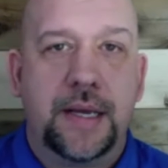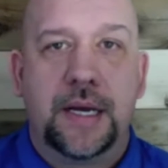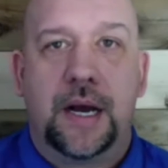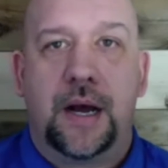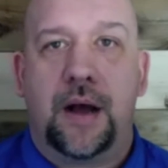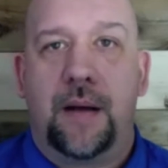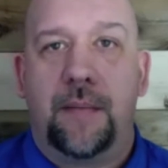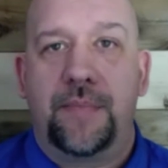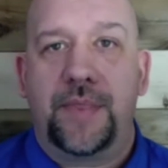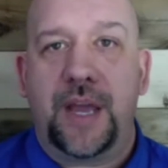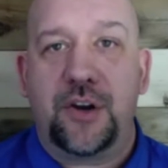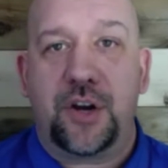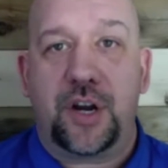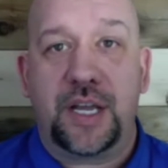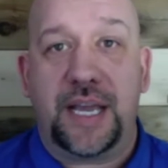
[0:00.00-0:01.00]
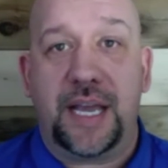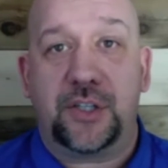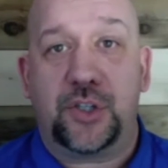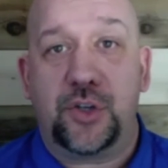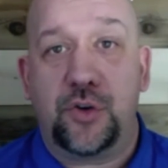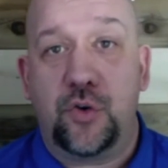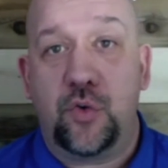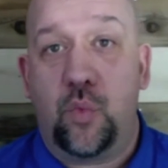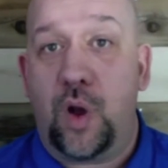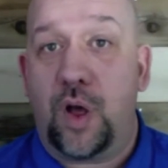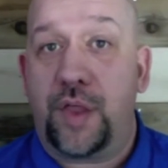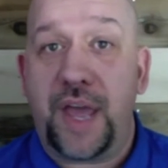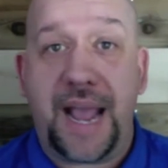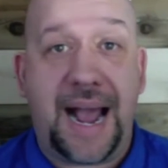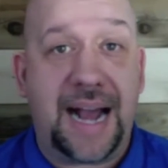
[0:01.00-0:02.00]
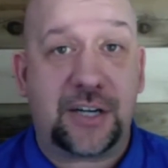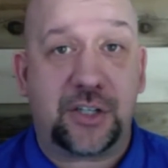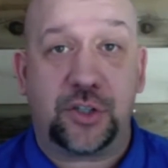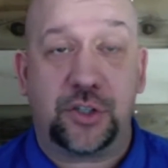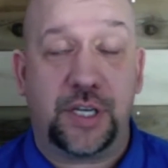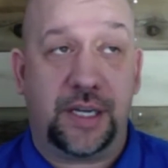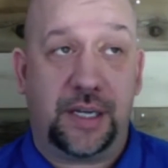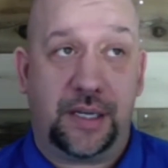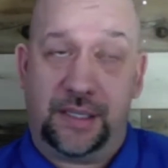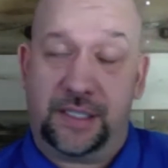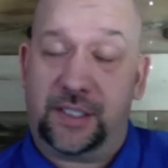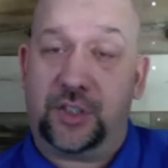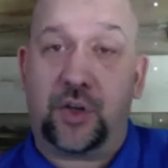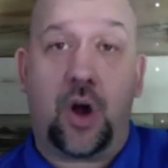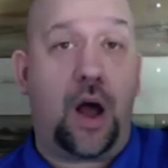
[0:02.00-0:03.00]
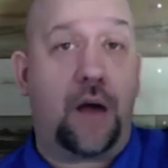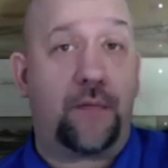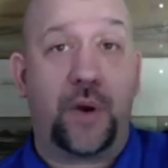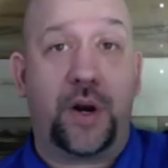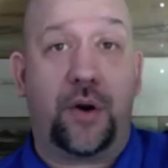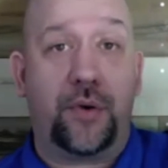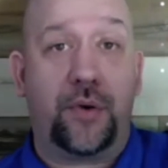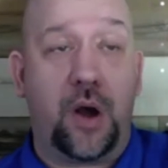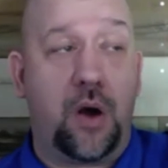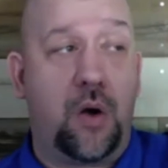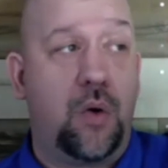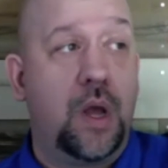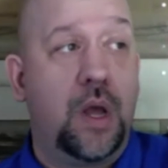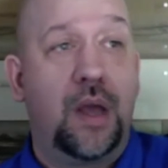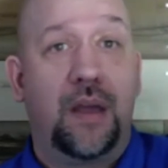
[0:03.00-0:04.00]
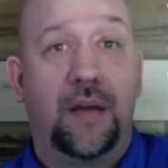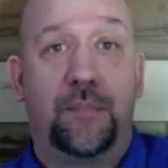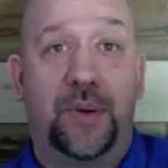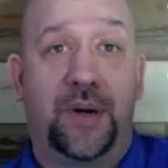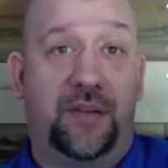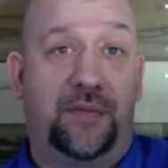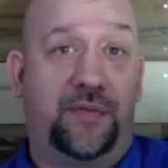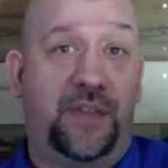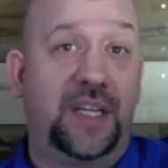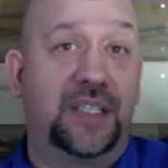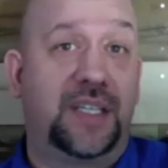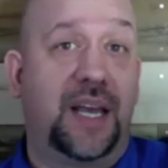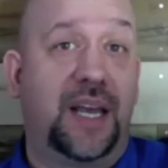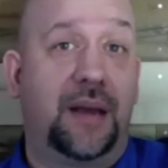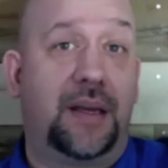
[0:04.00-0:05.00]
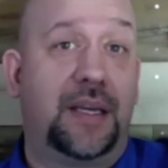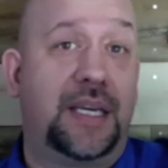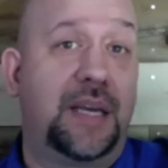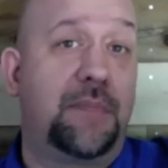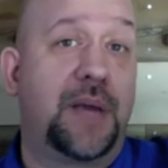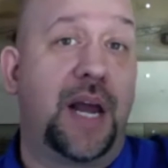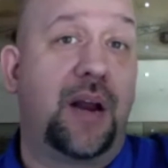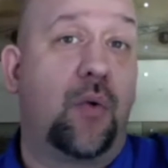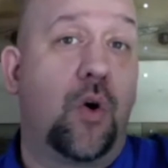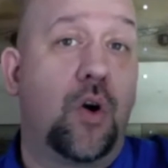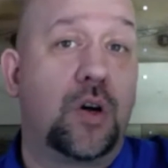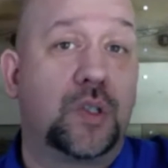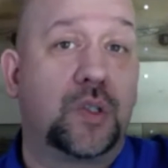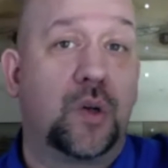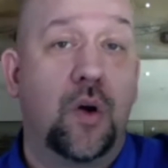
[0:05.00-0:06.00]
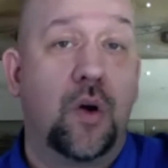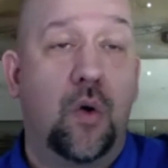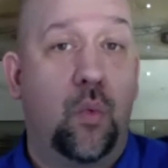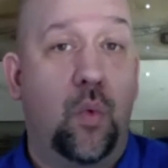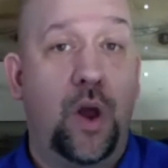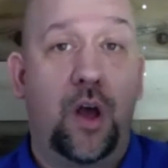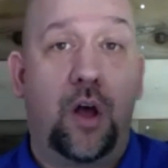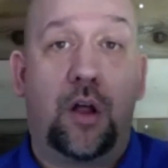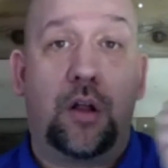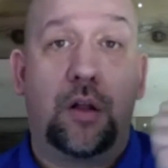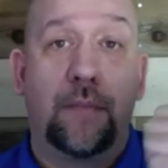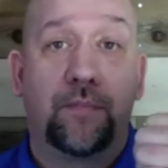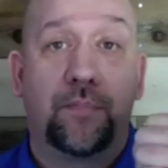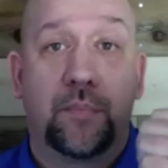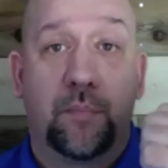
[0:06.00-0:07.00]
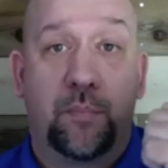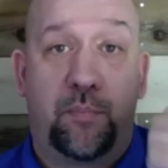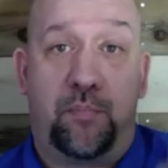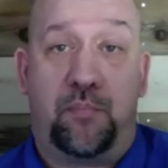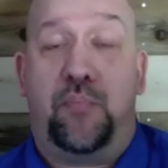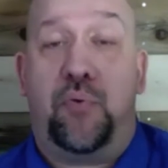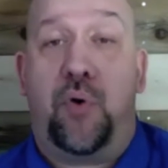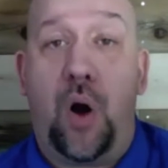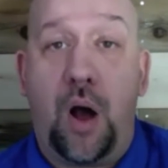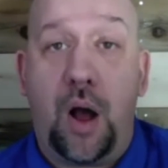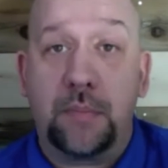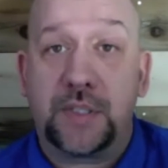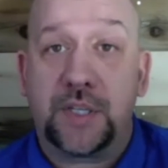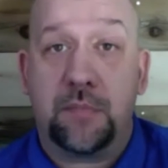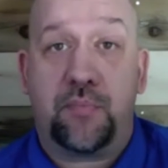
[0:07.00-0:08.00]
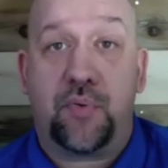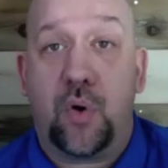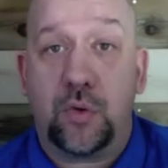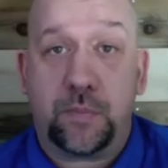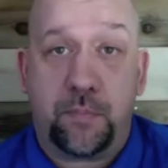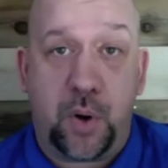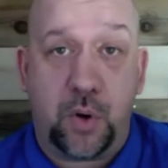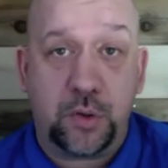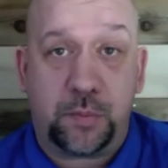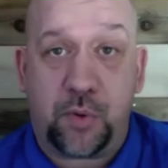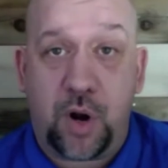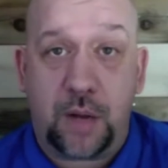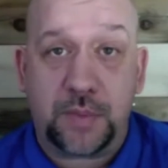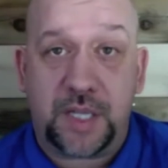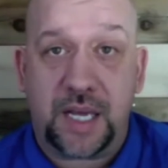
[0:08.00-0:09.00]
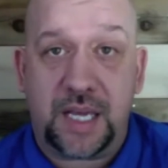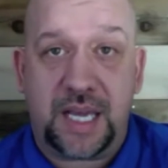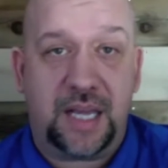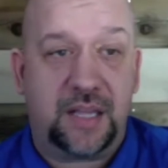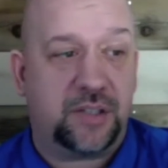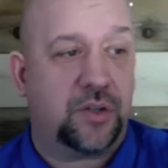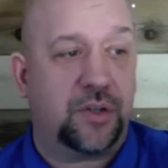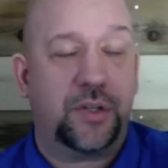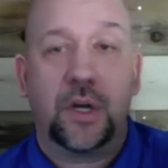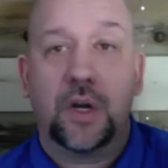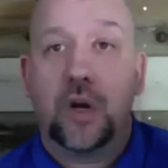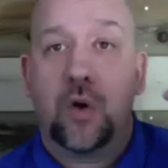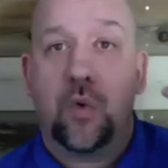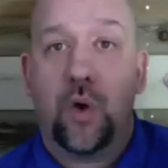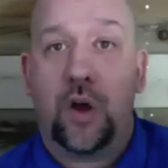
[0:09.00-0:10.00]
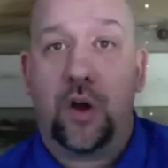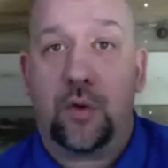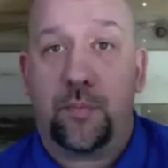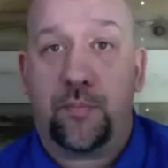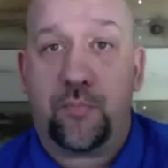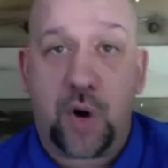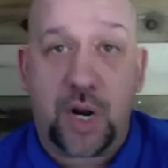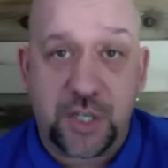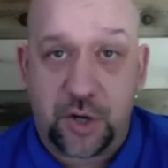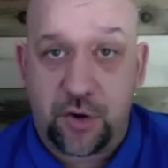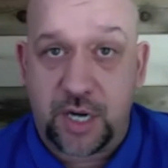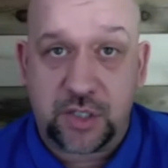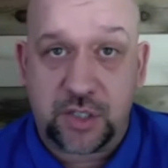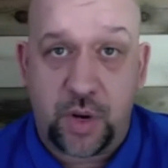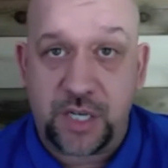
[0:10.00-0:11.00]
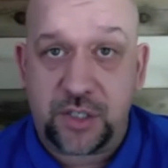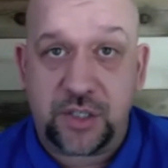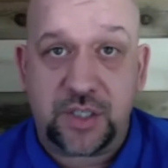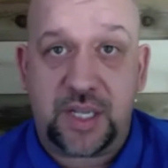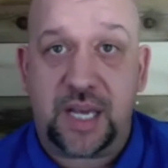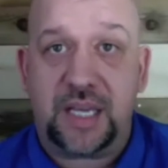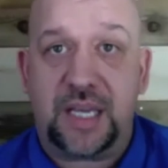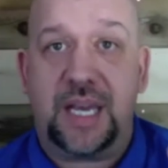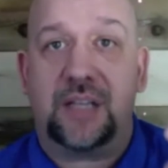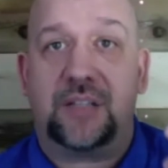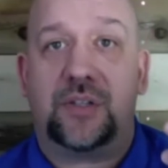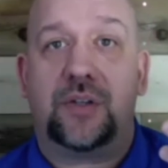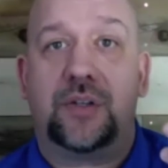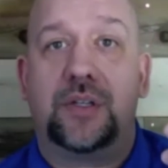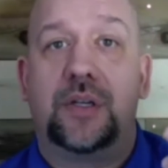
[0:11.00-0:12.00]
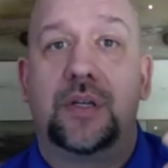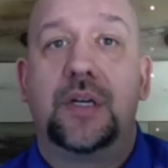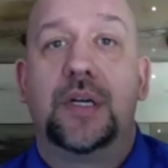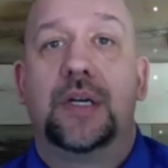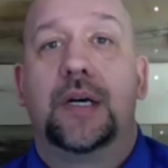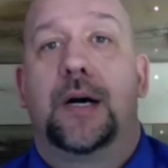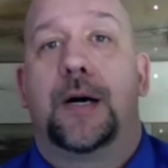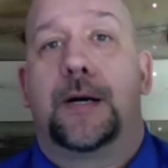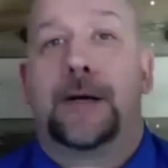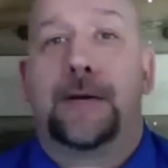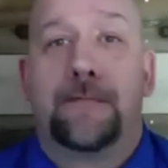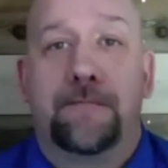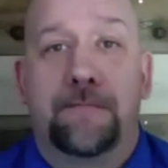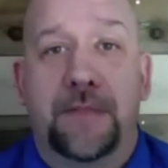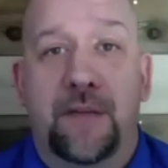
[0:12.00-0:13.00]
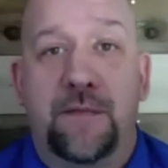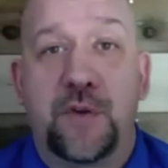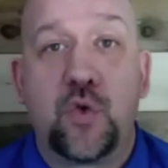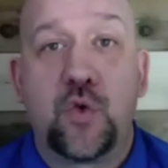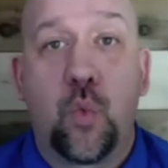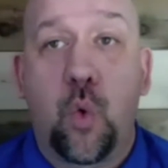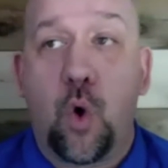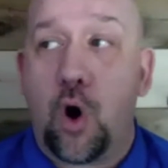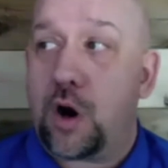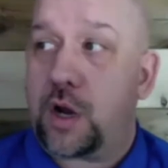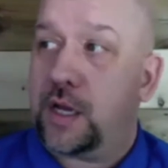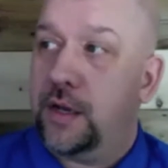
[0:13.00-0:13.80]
Then you're going to get to, will they actually, and this is off, we don't know, but if things keep getting worse, will proms and post proms get canceled? Will project graduations get canceled? If you work